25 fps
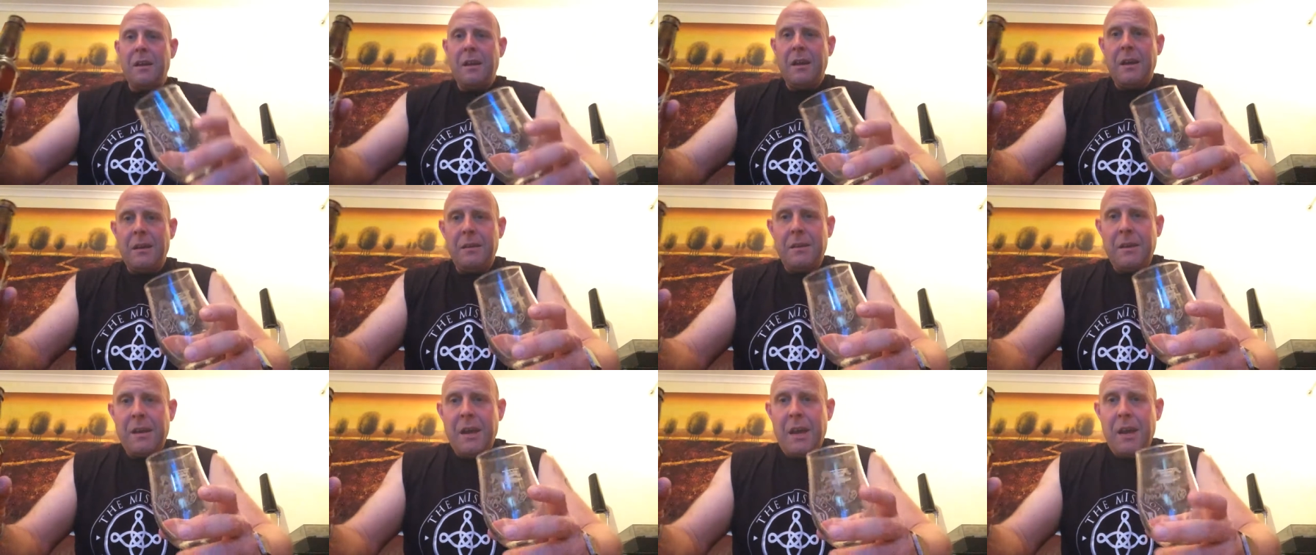
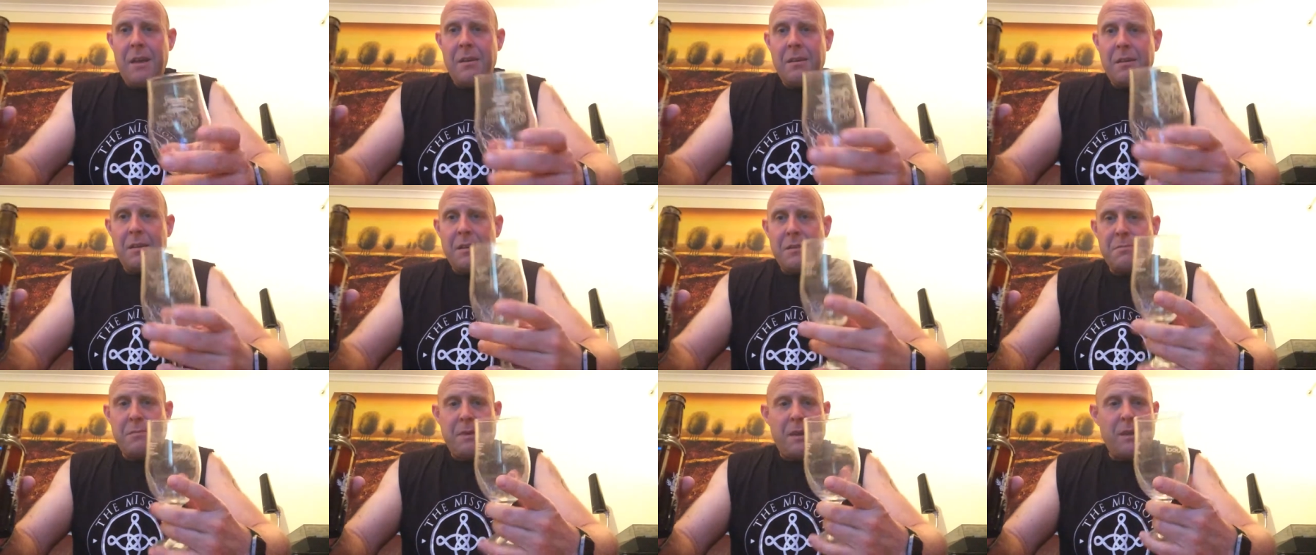Okay,
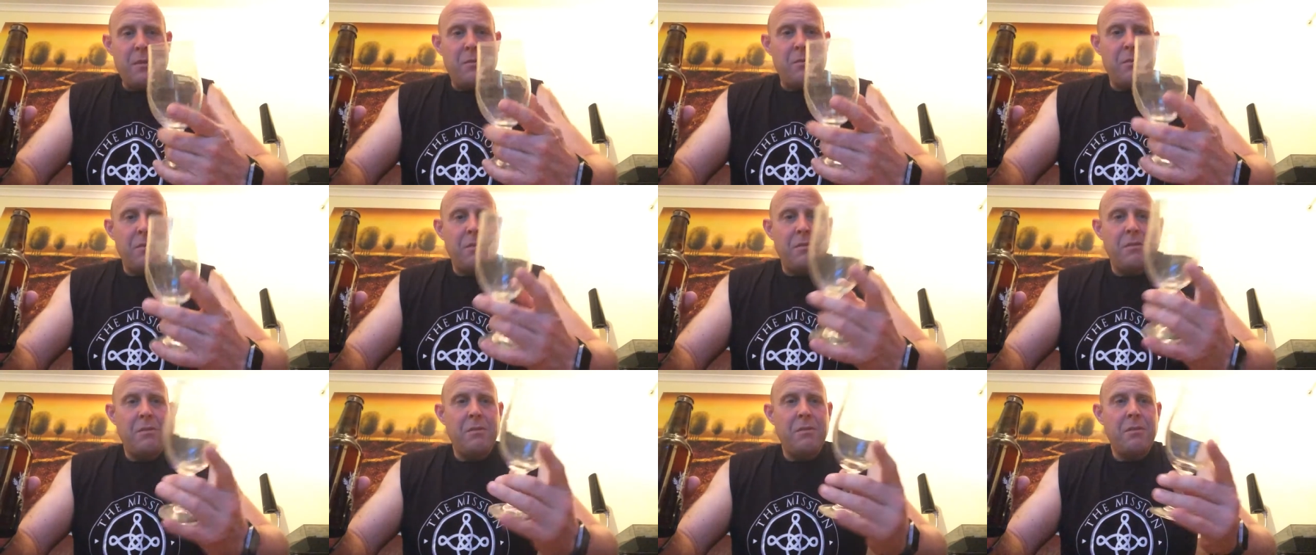here's my
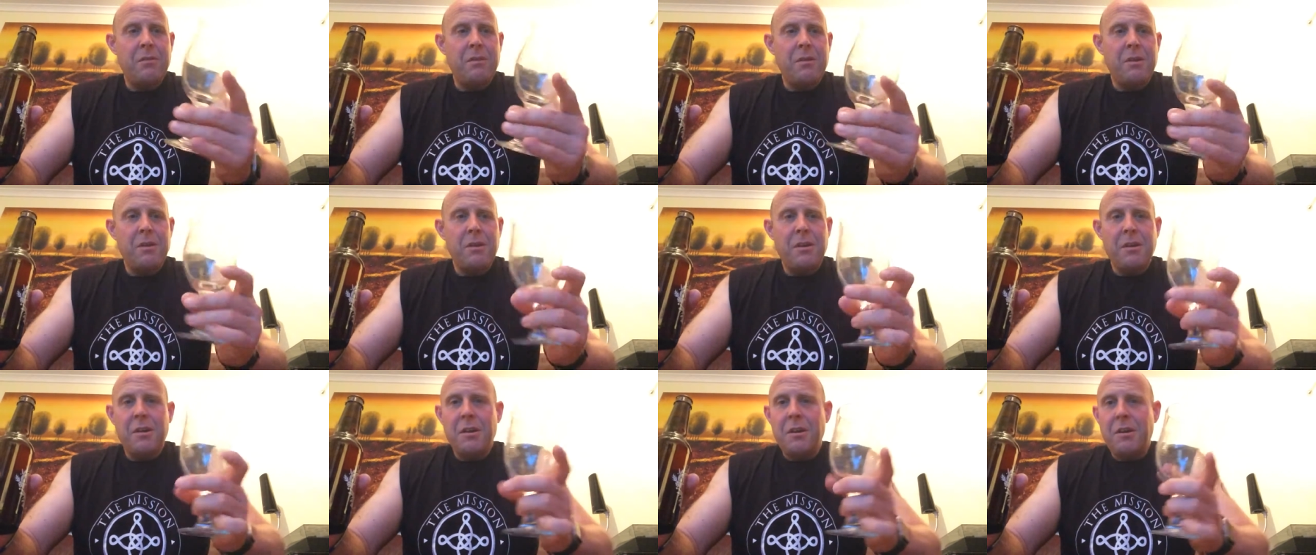little
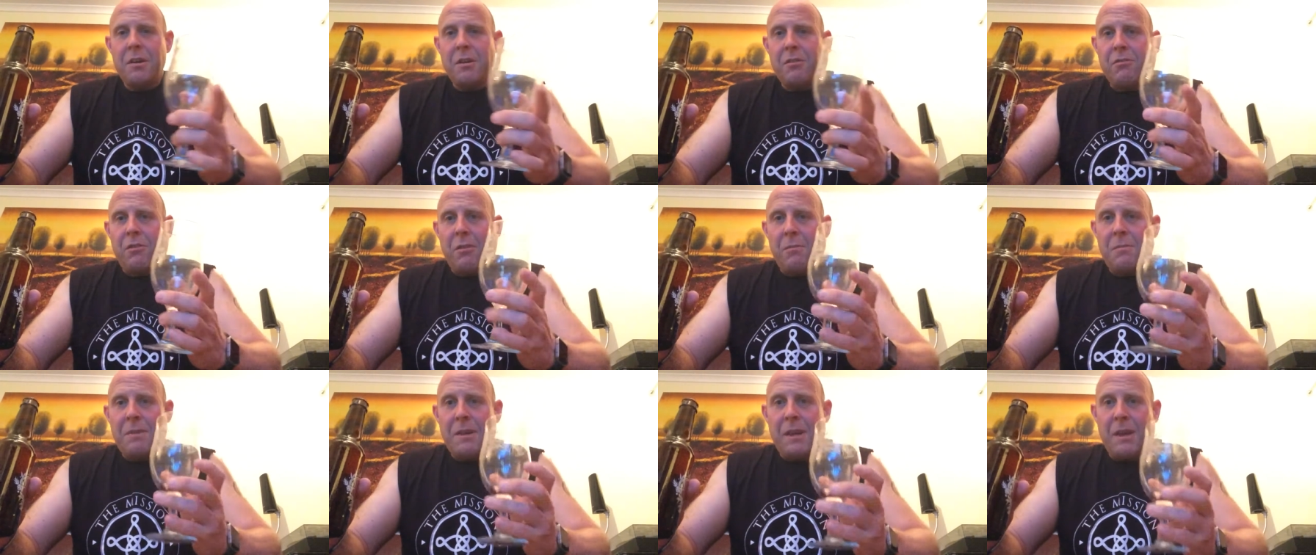
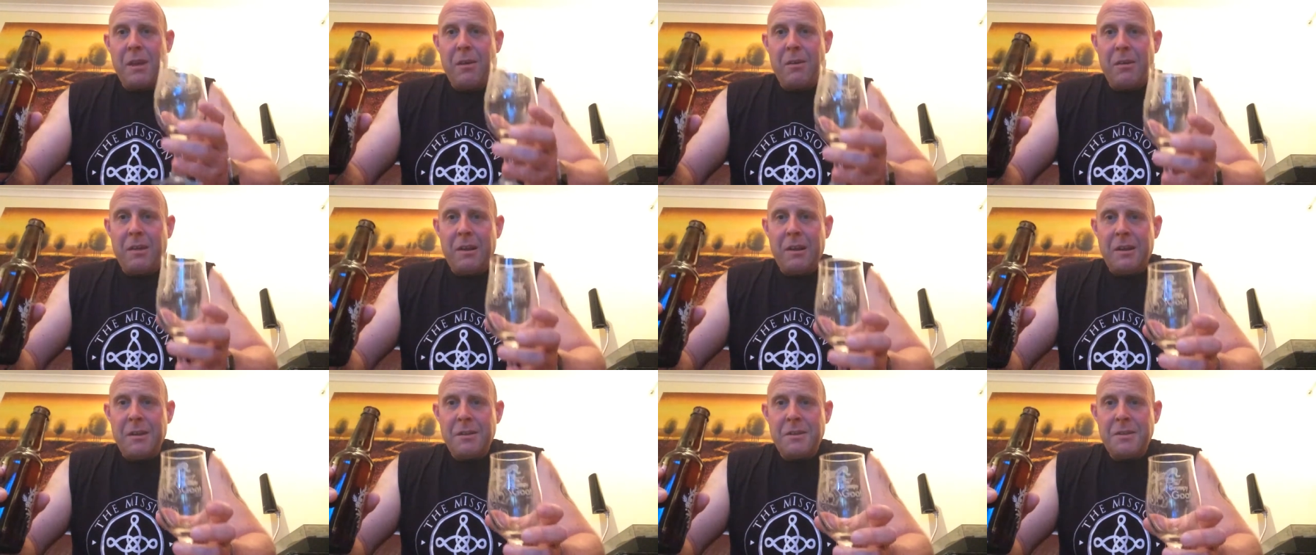Grumpy Goat
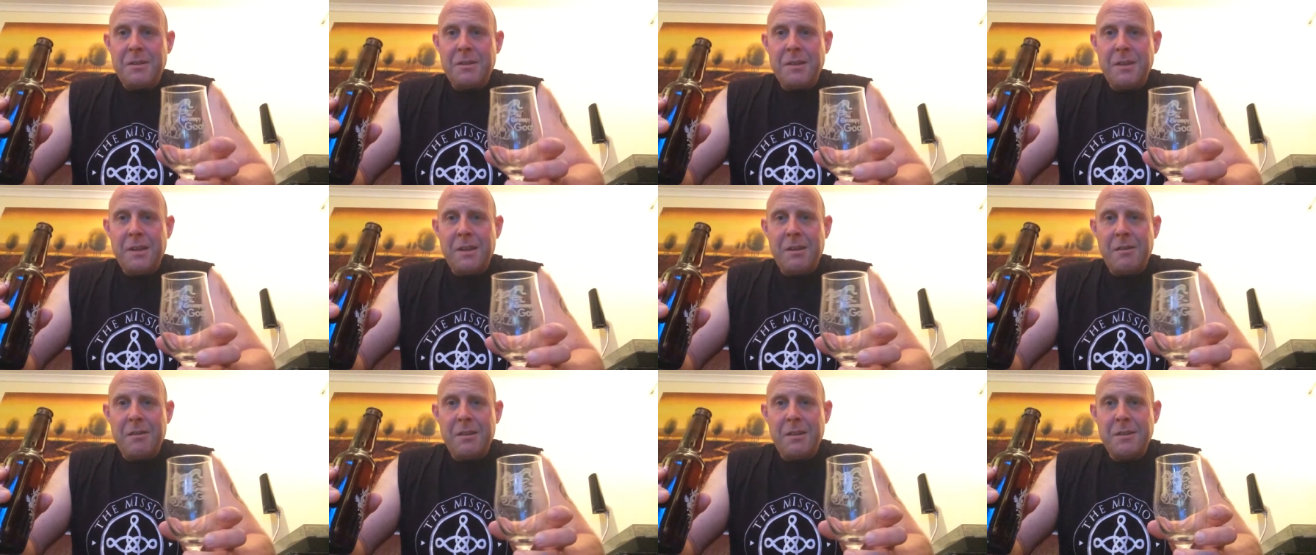glass.
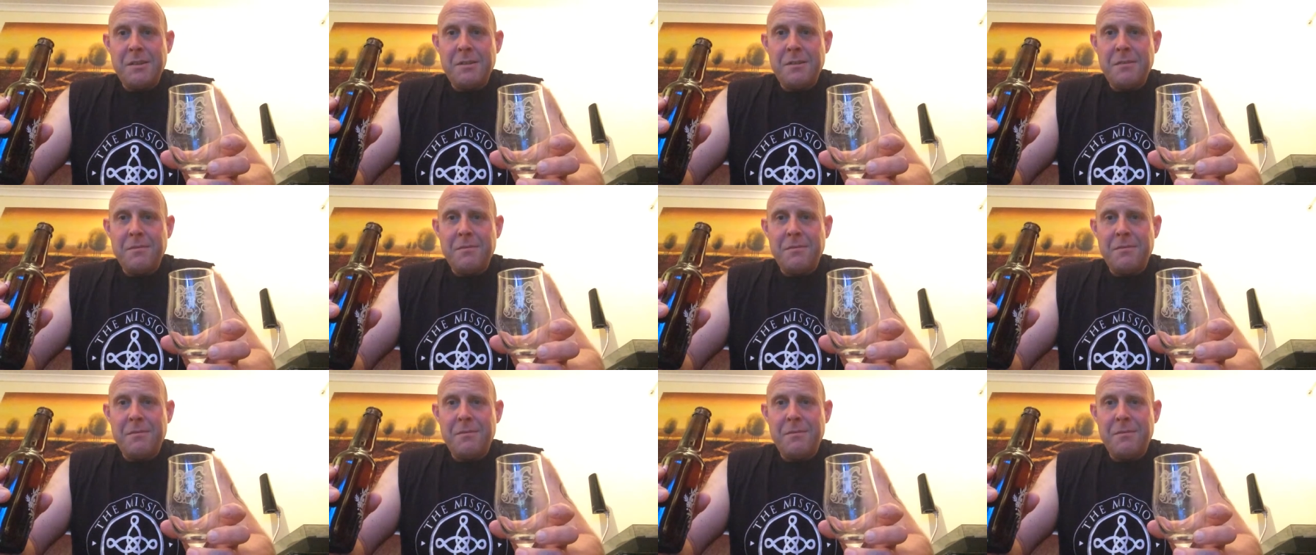Here it is.